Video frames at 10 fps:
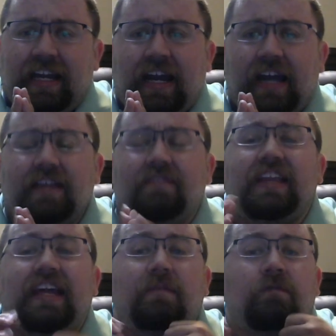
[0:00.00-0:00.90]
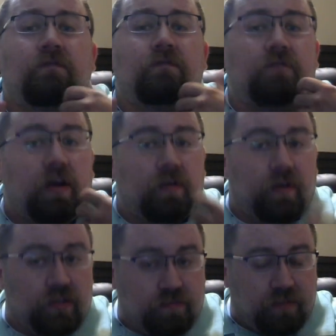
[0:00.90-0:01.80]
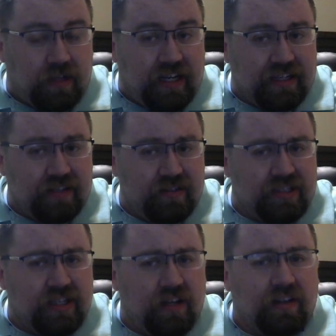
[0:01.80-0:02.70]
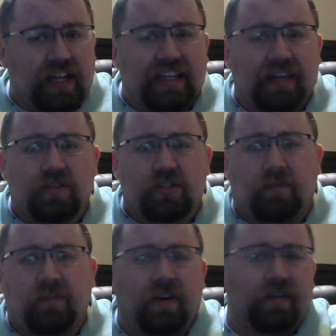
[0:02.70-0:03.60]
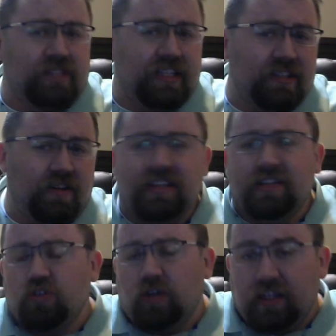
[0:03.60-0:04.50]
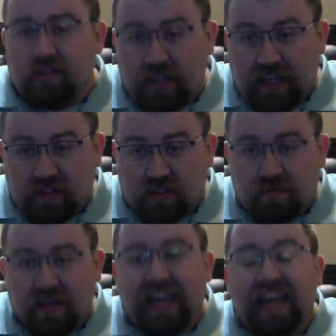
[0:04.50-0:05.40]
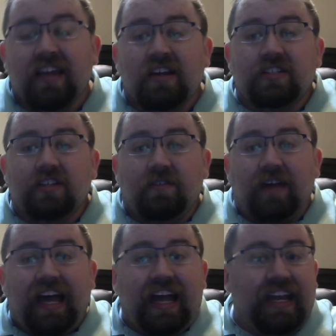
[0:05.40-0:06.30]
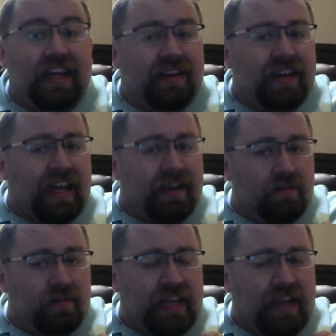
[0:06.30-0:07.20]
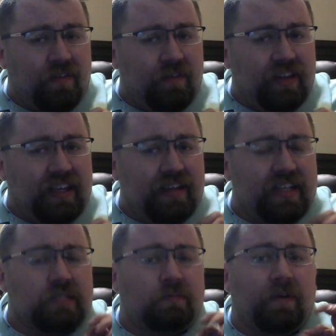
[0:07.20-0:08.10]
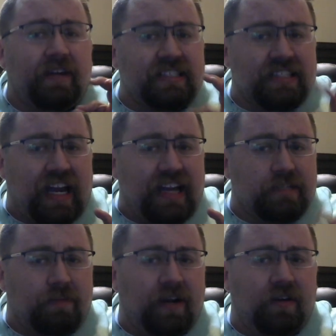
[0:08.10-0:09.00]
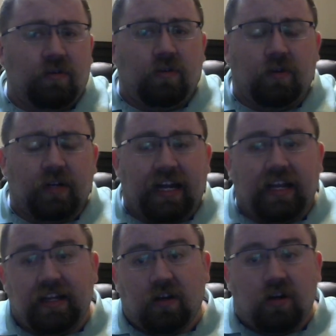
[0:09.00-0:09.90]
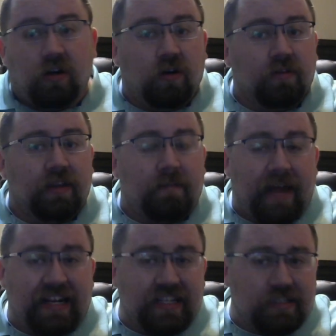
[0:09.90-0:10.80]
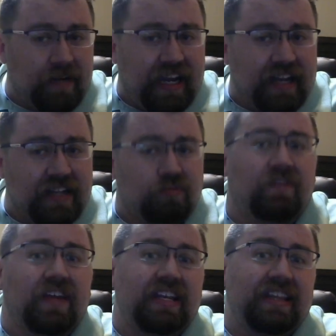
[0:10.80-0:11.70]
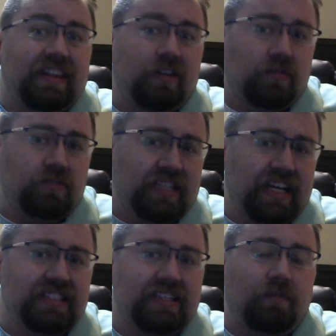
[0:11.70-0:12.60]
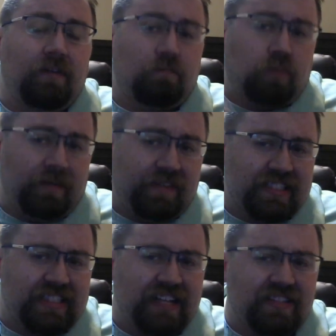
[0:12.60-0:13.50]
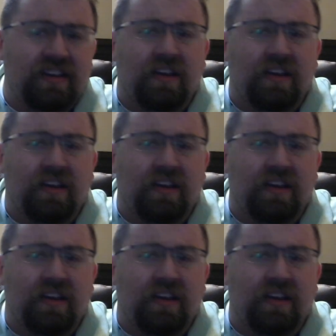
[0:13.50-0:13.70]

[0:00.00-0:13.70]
kind of the Pharaohs block. So, like the original Pharaohs, I started in Journey into Nets. So, I never really experienced Time Spiral or kind of like all the madness mechanics within those sets and with previous sets.